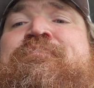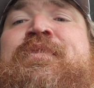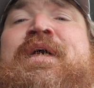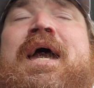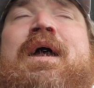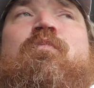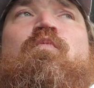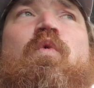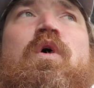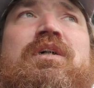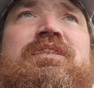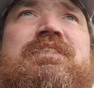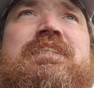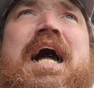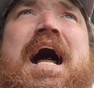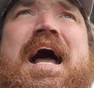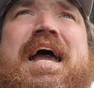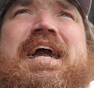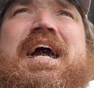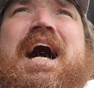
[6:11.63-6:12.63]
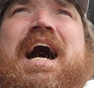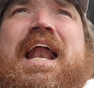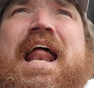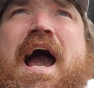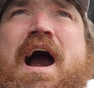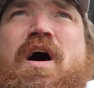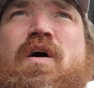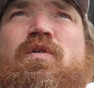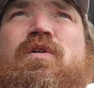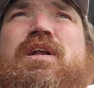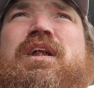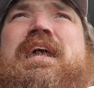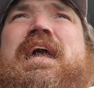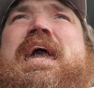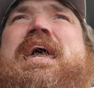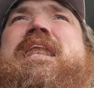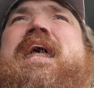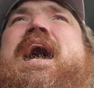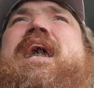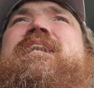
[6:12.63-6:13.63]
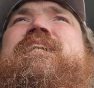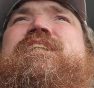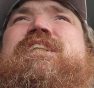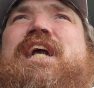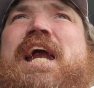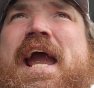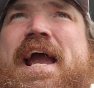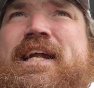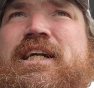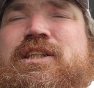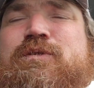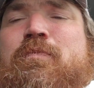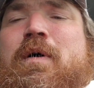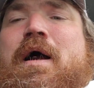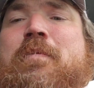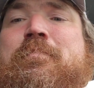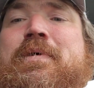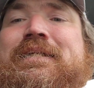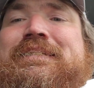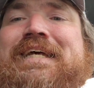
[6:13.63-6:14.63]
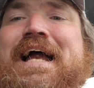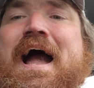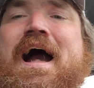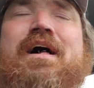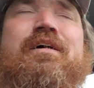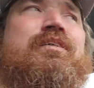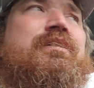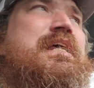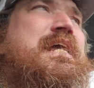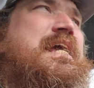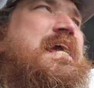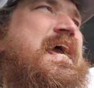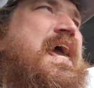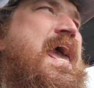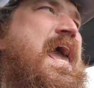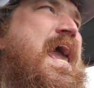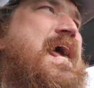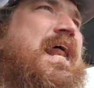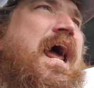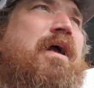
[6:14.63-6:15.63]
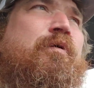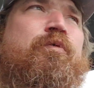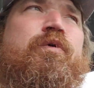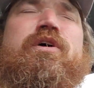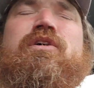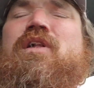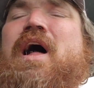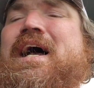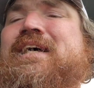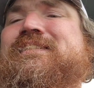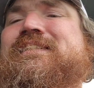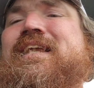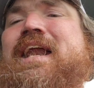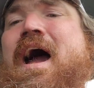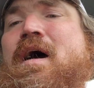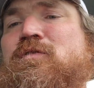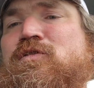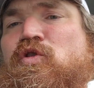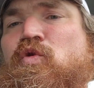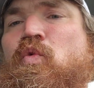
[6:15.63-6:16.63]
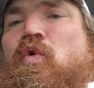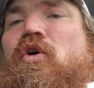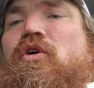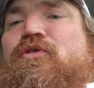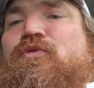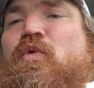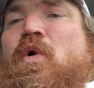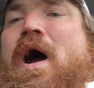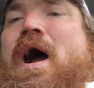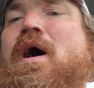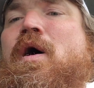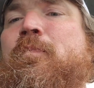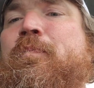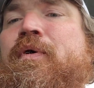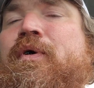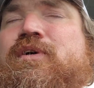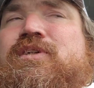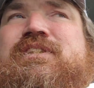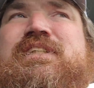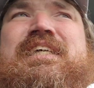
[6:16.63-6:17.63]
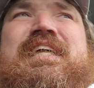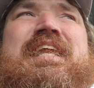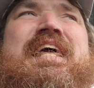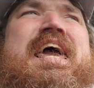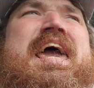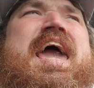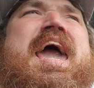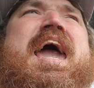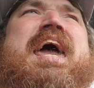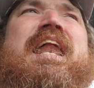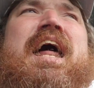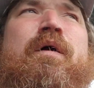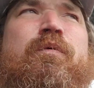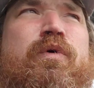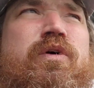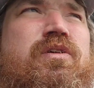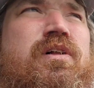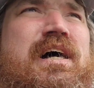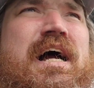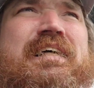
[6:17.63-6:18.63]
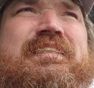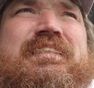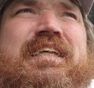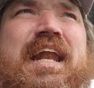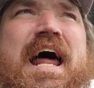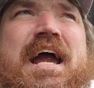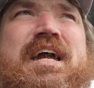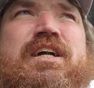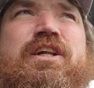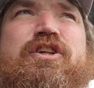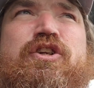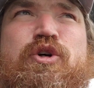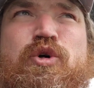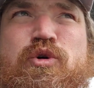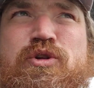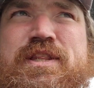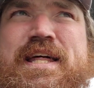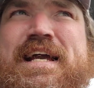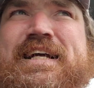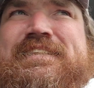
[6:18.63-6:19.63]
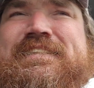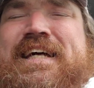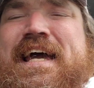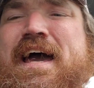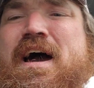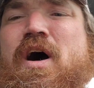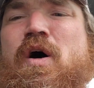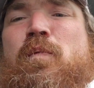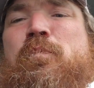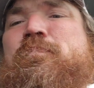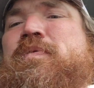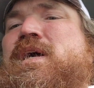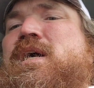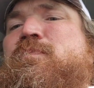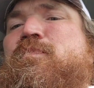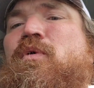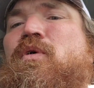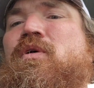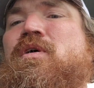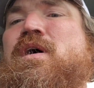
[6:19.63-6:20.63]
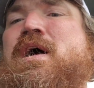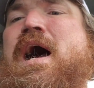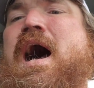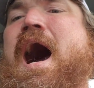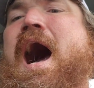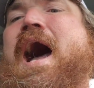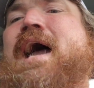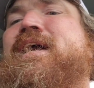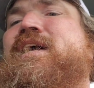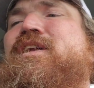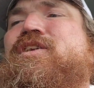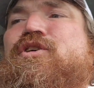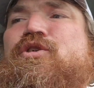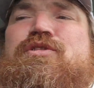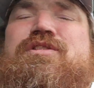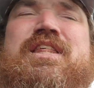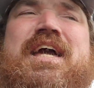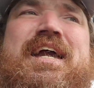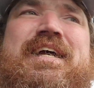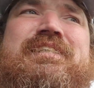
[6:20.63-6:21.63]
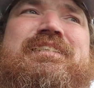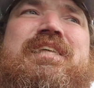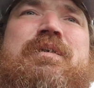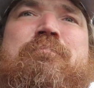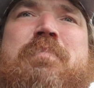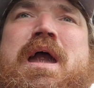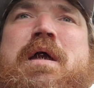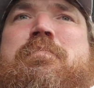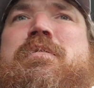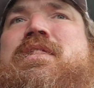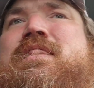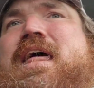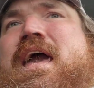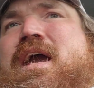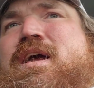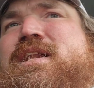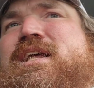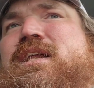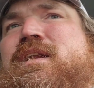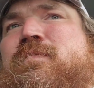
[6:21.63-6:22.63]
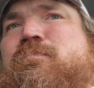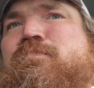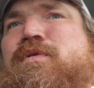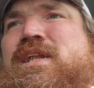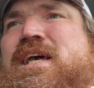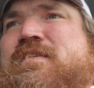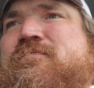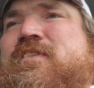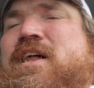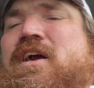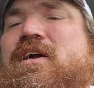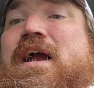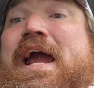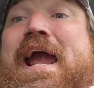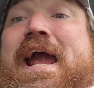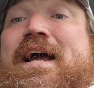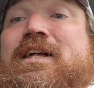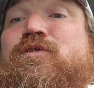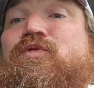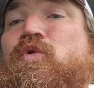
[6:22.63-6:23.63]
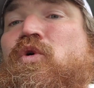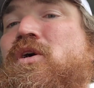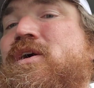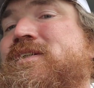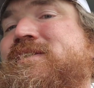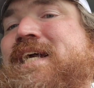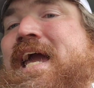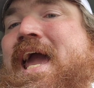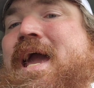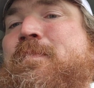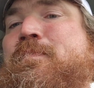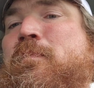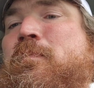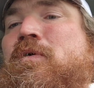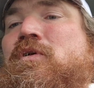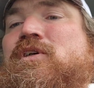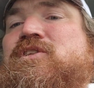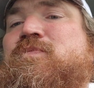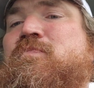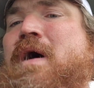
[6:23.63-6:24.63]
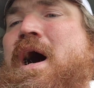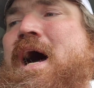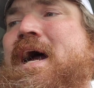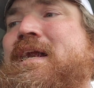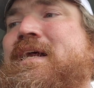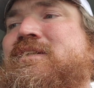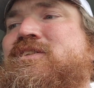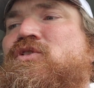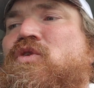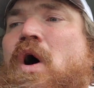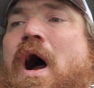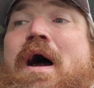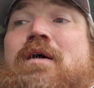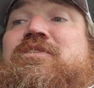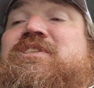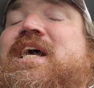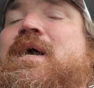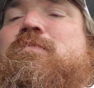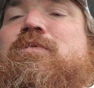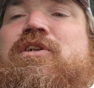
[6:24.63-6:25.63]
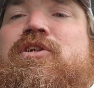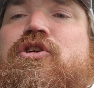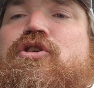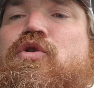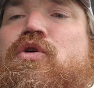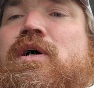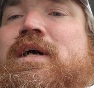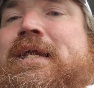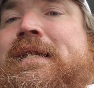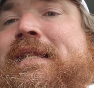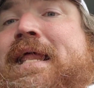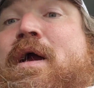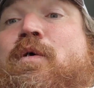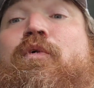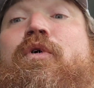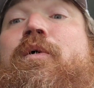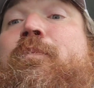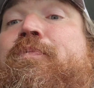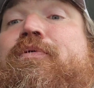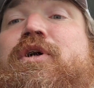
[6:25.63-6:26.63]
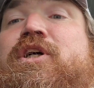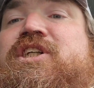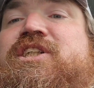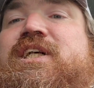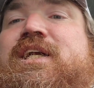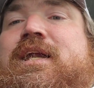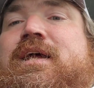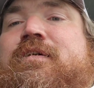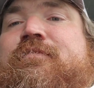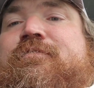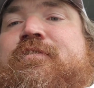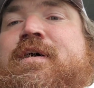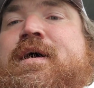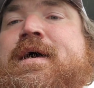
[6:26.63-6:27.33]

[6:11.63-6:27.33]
And once I got out and I changed my mentality and I realized that I was a worthwhile person and I realized that I could do things to help people. I could do things that maybe they didn't believe their hands were as capable as mine, and so I was able to do it, and they were appreciative.